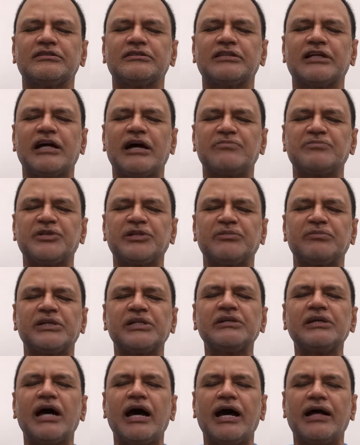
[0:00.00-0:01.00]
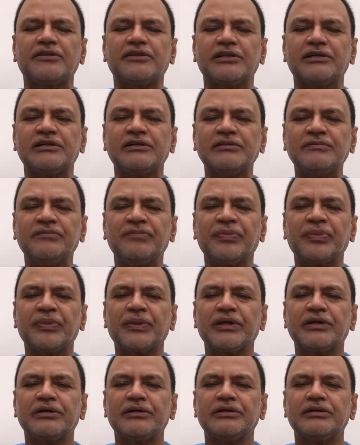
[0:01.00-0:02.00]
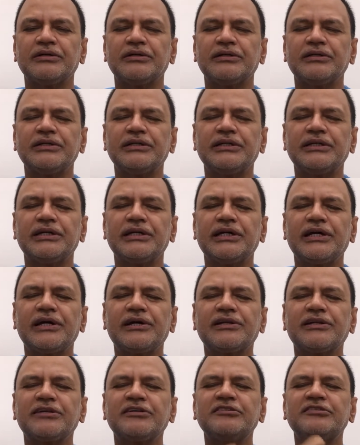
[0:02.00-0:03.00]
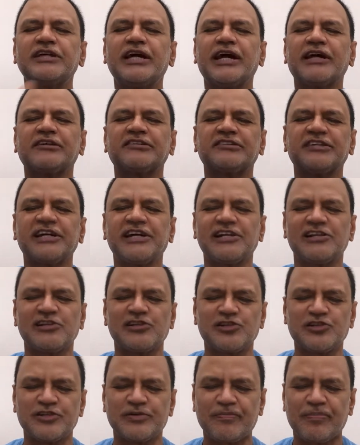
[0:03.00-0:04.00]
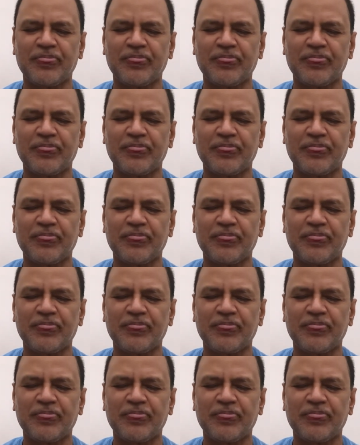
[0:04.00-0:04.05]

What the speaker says: abdomen and the air is exhaled.